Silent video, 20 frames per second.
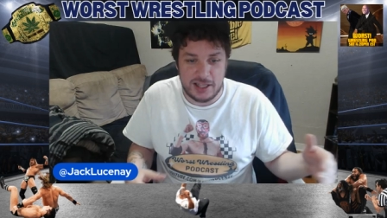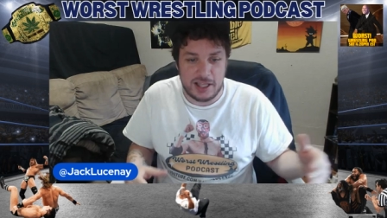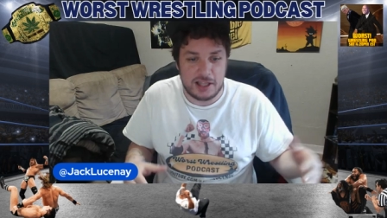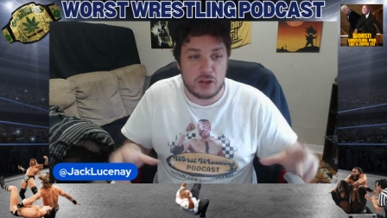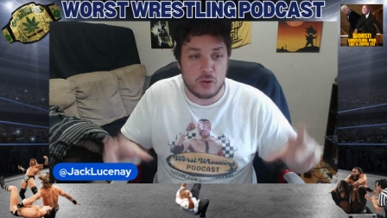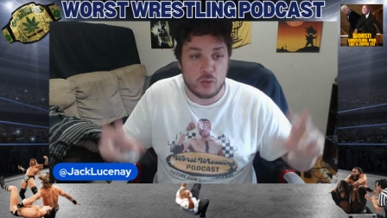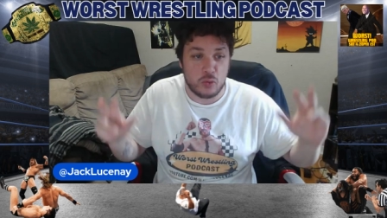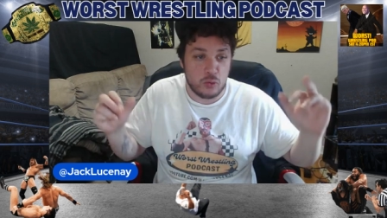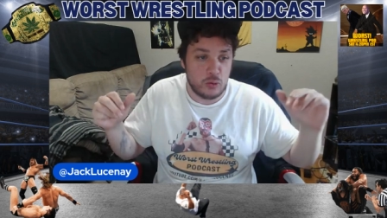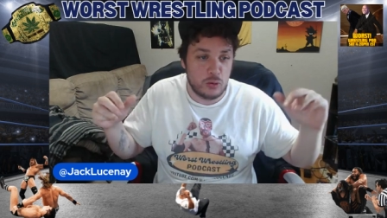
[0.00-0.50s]
Like,
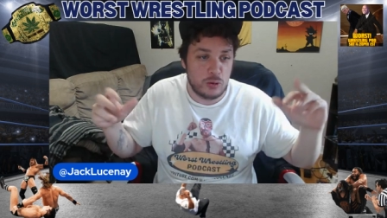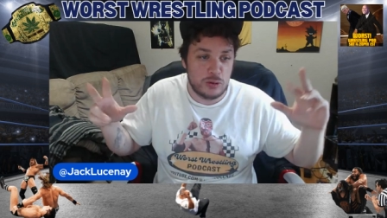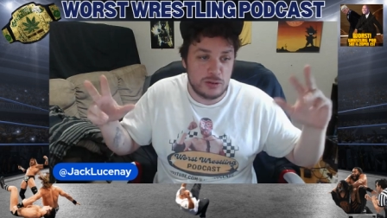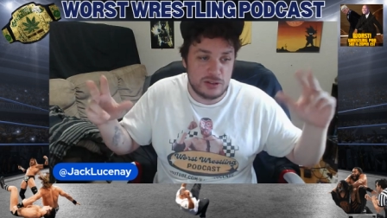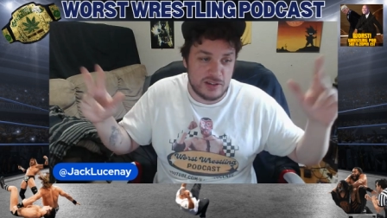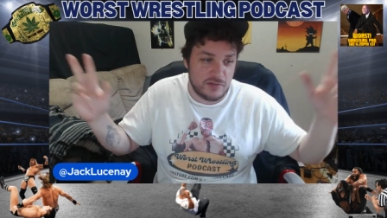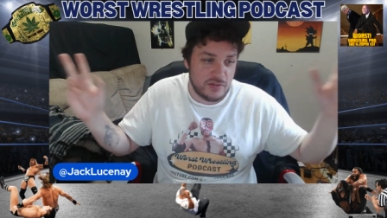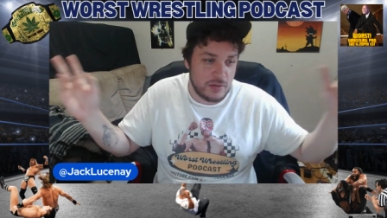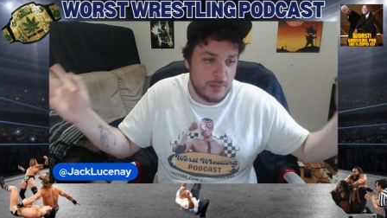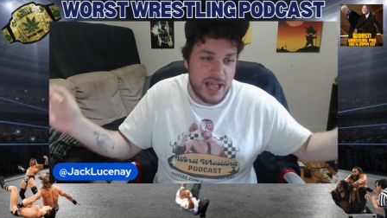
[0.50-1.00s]
the
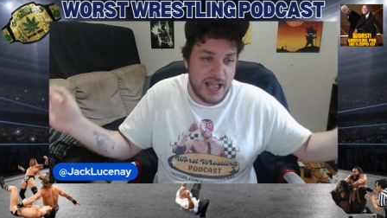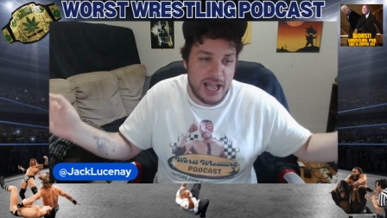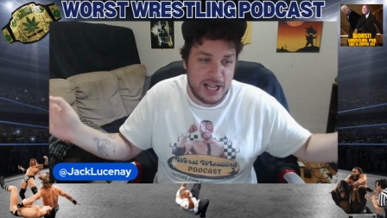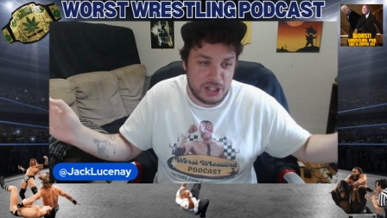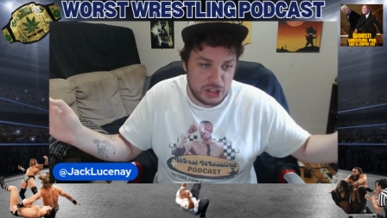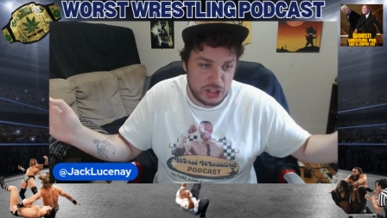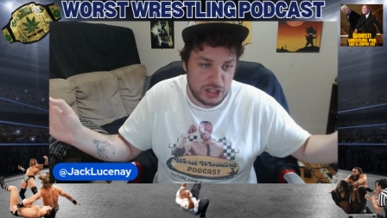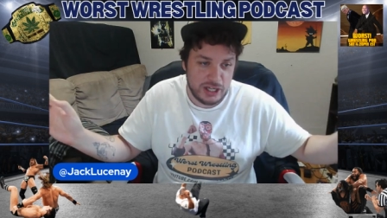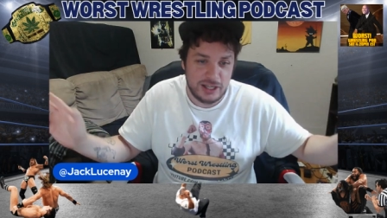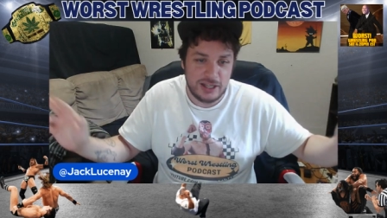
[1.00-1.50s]
rules of the
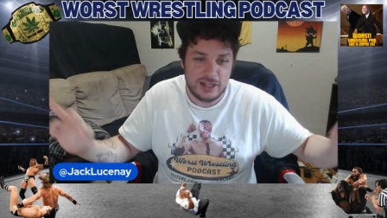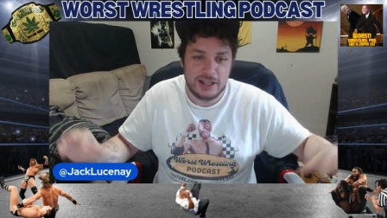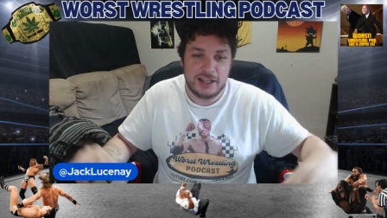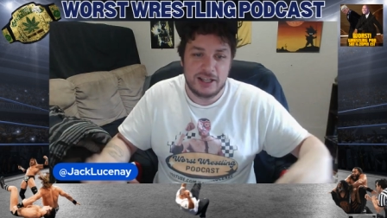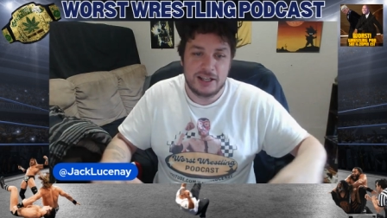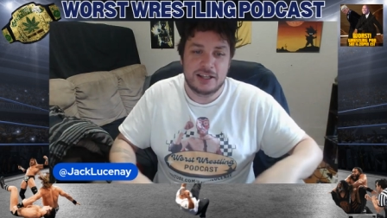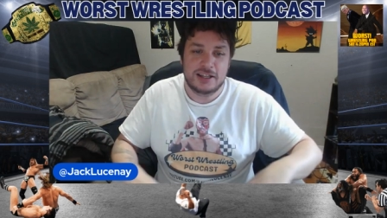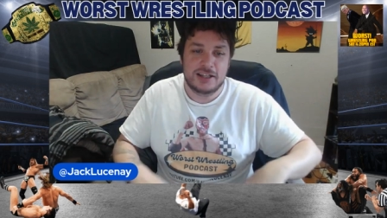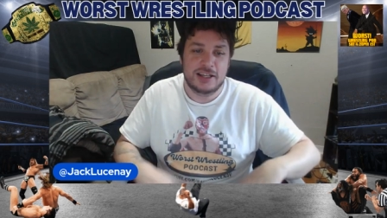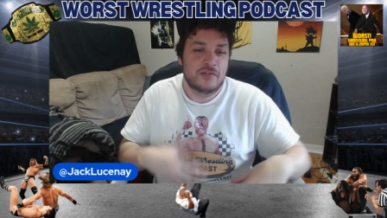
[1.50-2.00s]
match
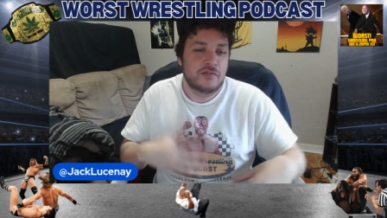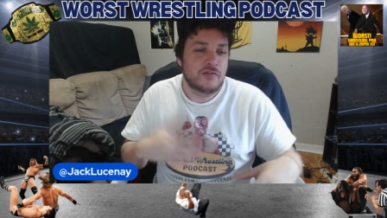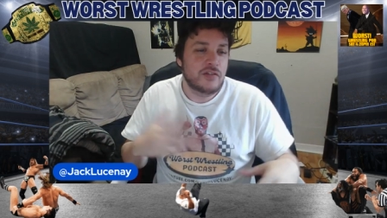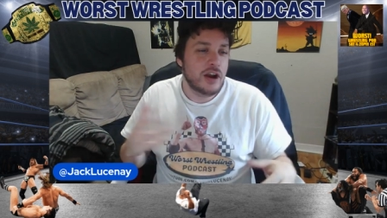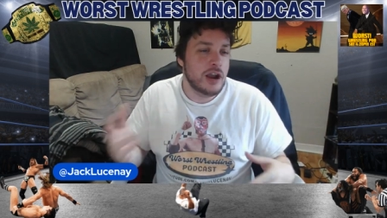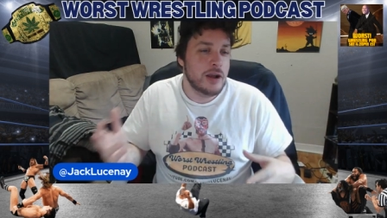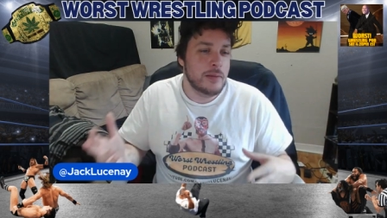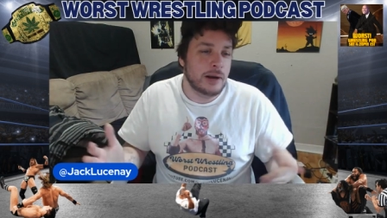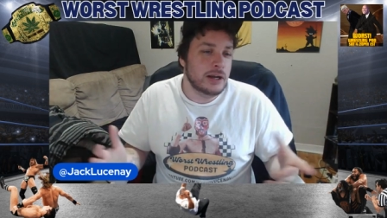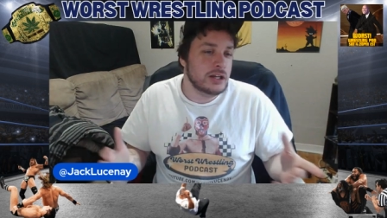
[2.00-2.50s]
can
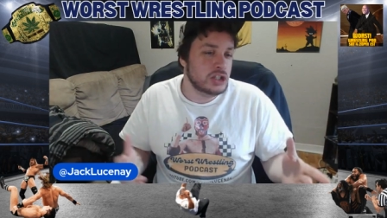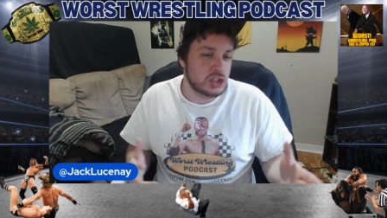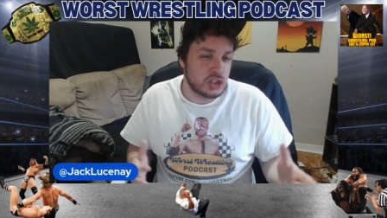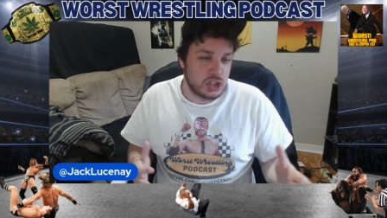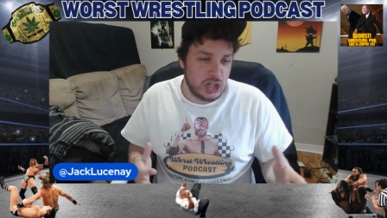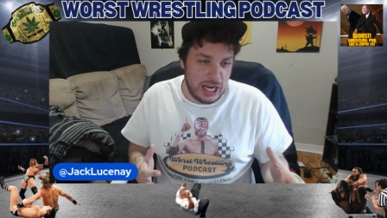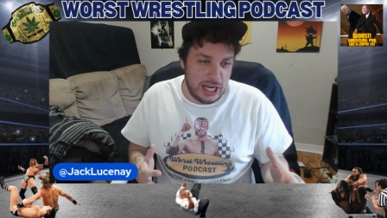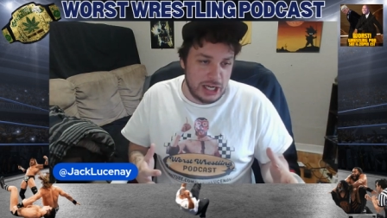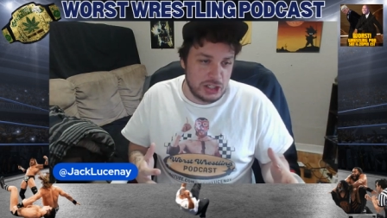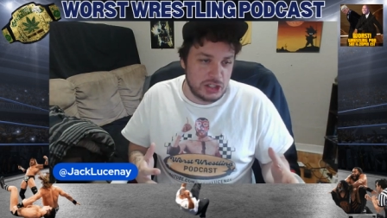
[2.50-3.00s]
very much
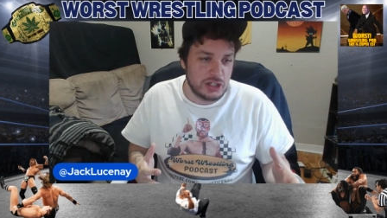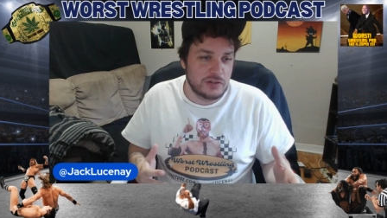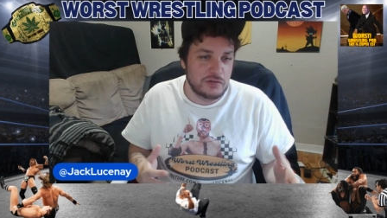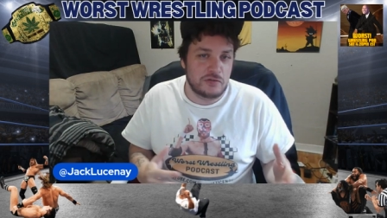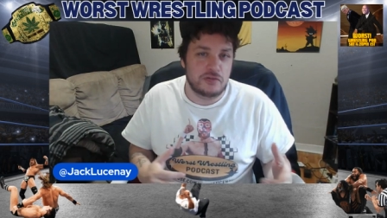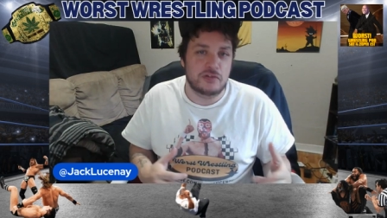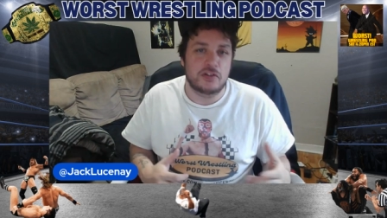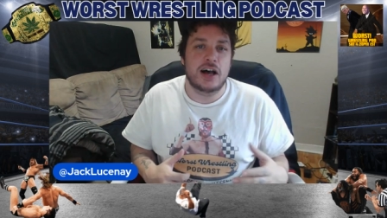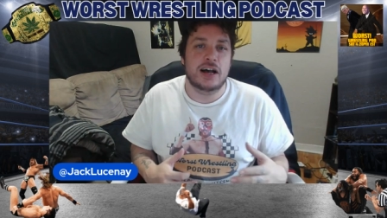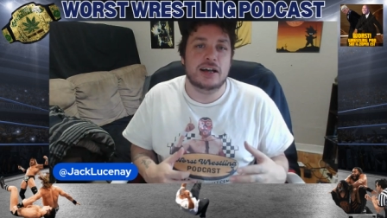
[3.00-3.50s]
change in
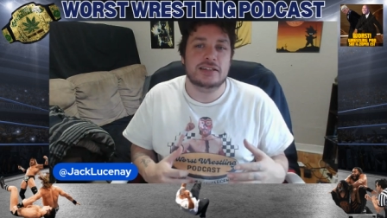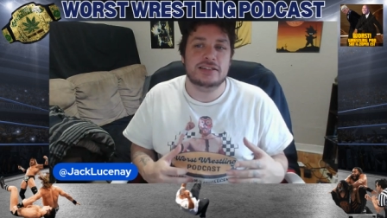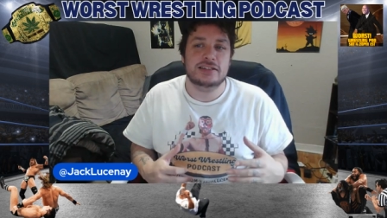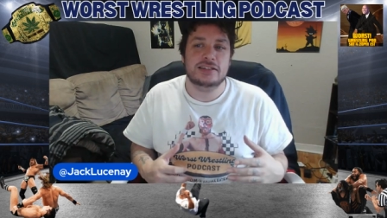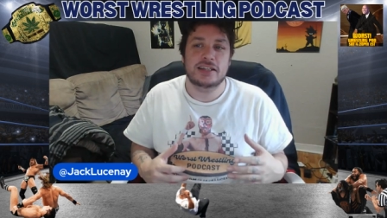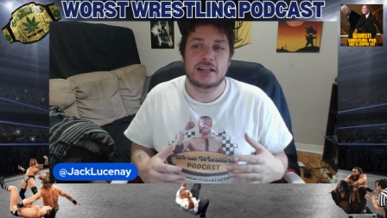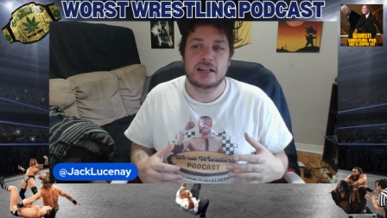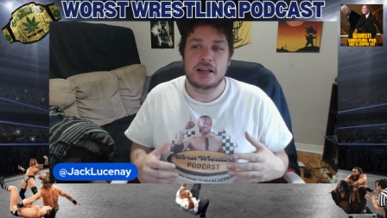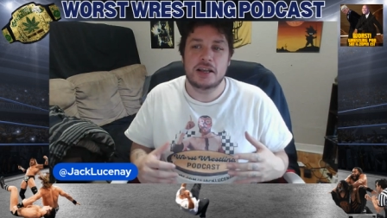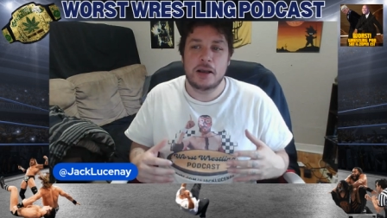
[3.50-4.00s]
flux,